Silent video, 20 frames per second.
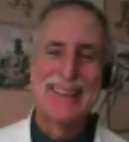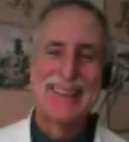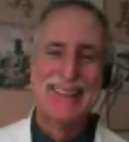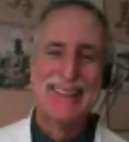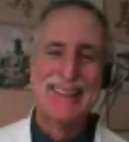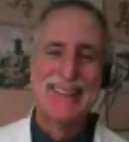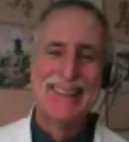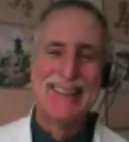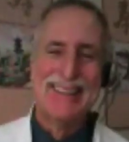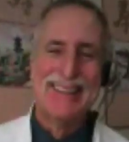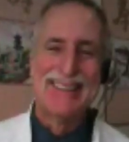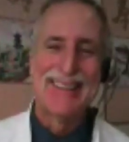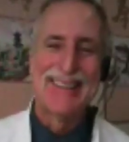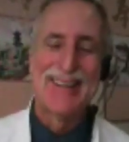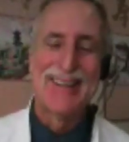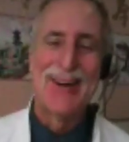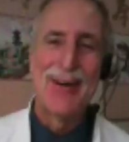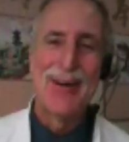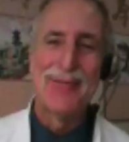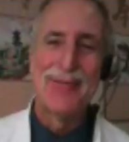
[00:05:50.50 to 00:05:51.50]
Perfect.
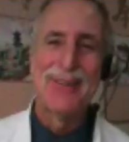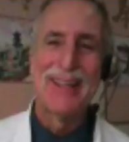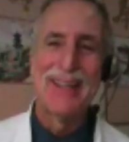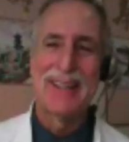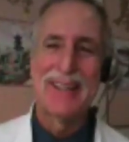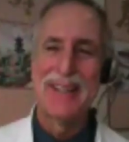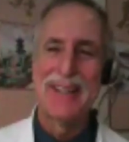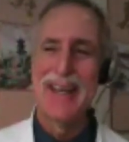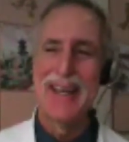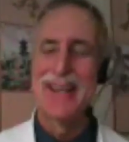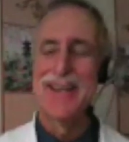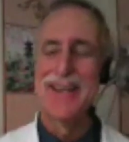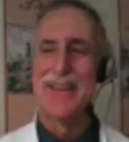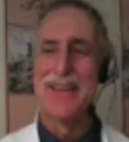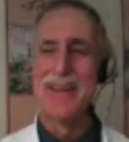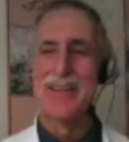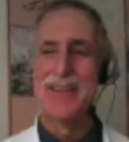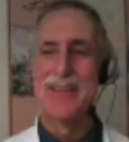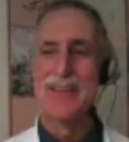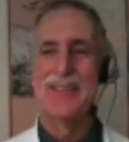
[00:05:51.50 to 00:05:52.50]
So hopefully, at
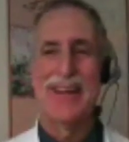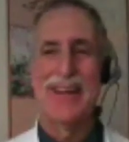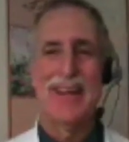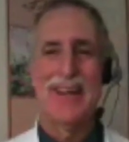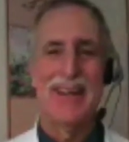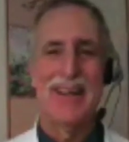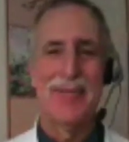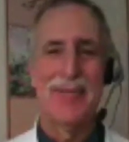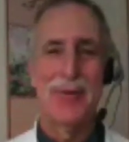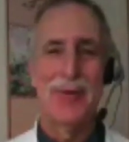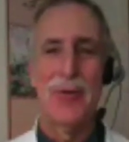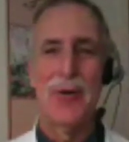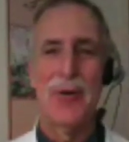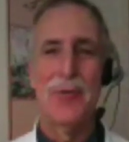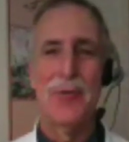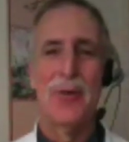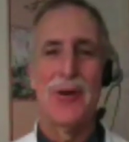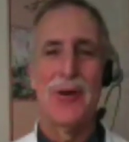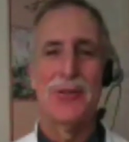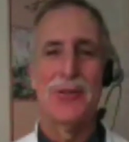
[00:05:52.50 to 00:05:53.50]
the end of this, uh,
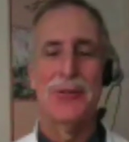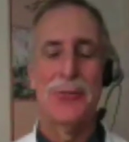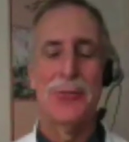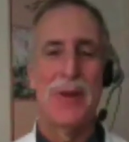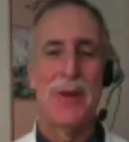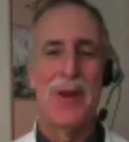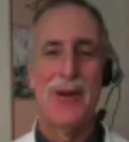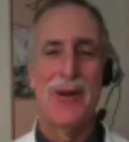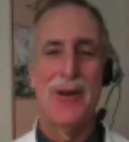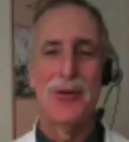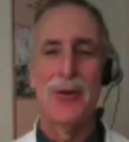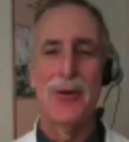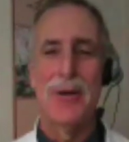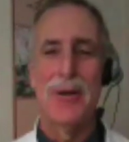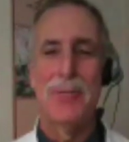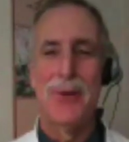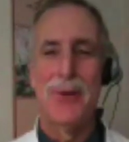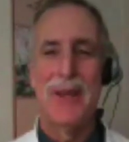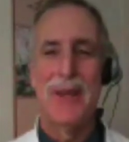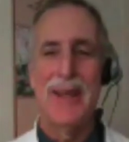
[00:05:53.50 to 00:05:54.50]
everyone will also be
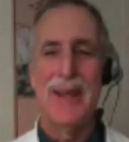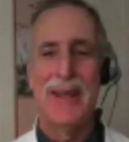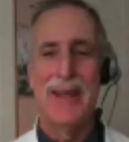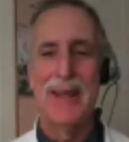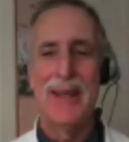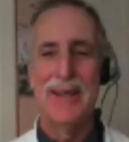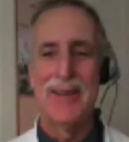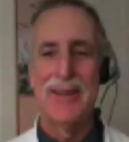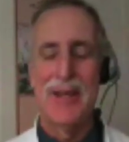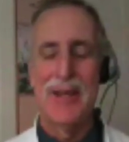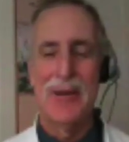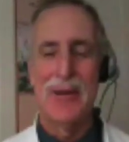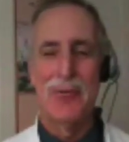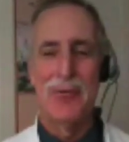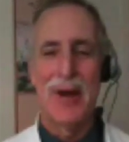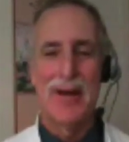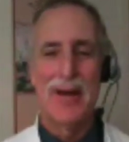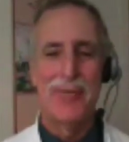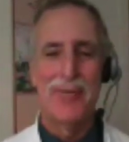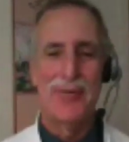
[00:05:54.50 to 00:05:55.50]
hungry, but
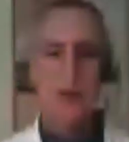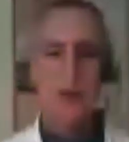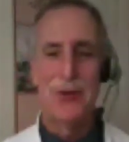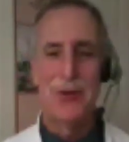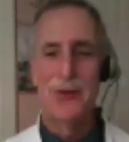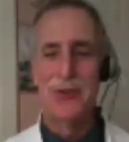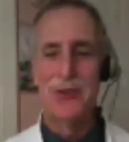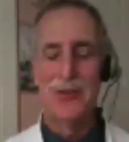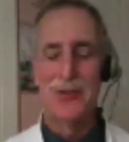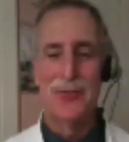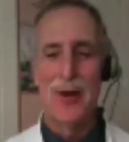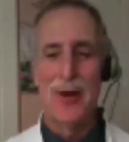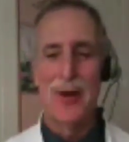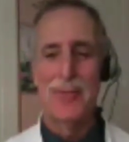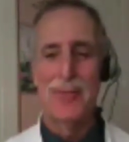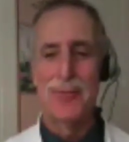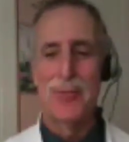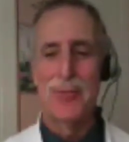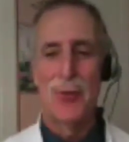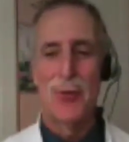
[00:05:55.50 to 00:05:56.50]
eating the right foods
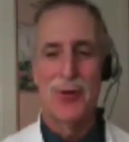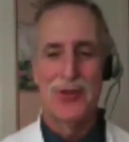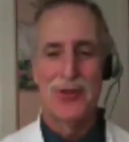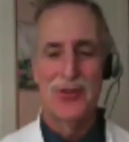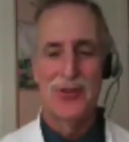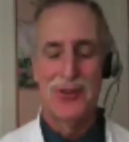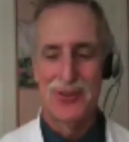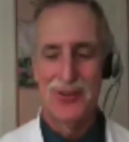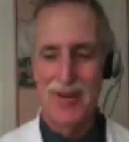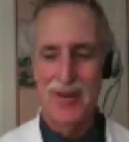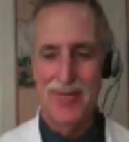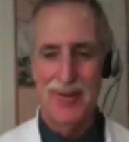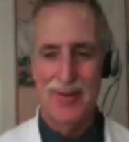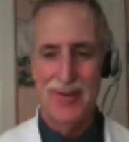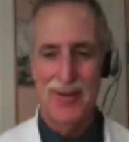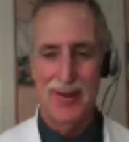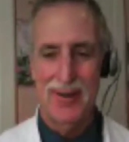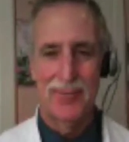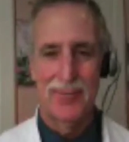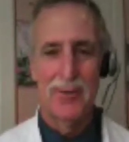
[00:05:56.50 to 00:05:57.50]
and the right proportions
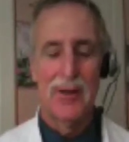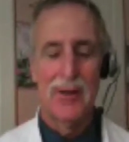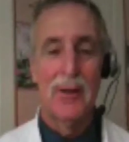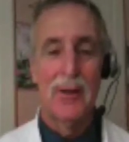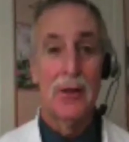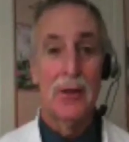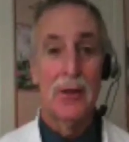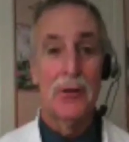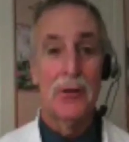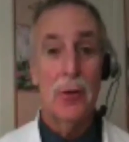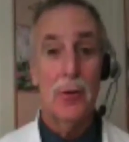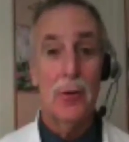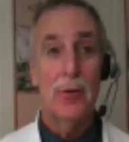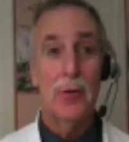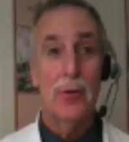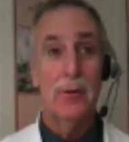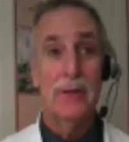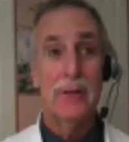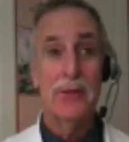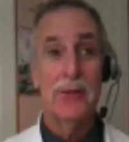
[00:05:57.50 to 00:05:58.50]
and everything.
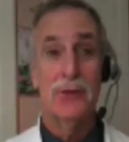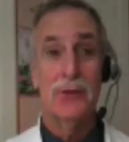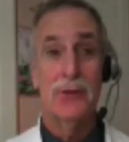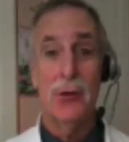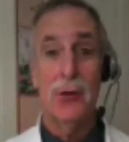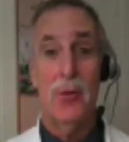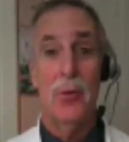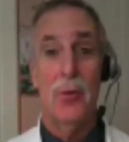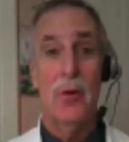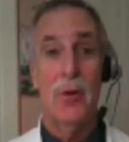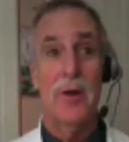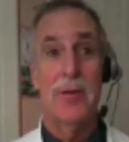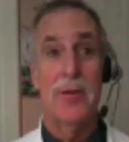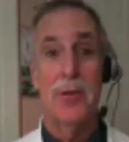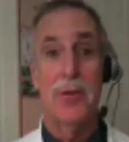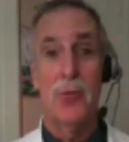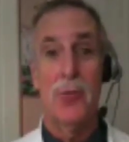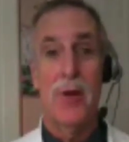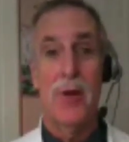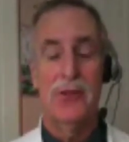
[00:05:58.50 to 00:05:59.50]
So let's
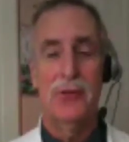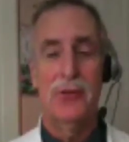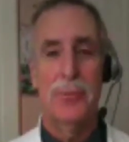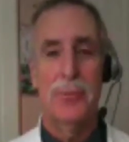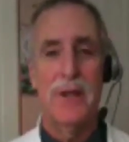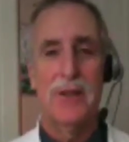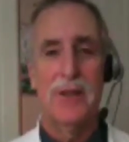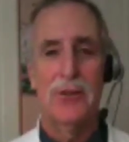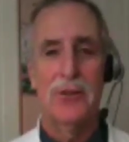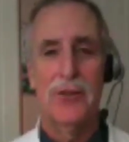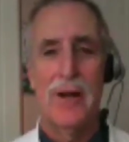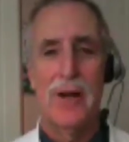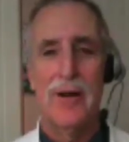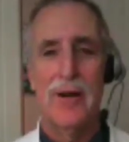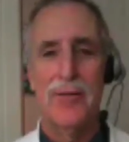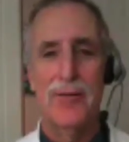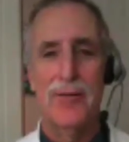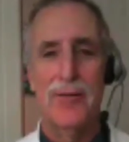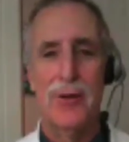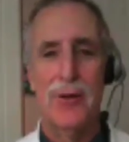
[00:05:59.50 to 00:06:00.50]
start with the recipe
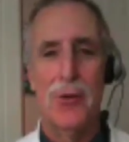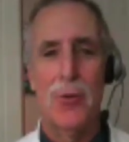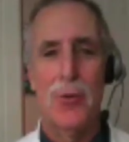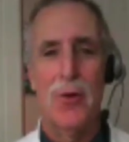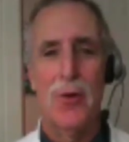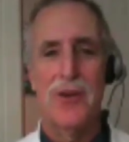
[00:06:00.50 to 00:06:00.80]
itself.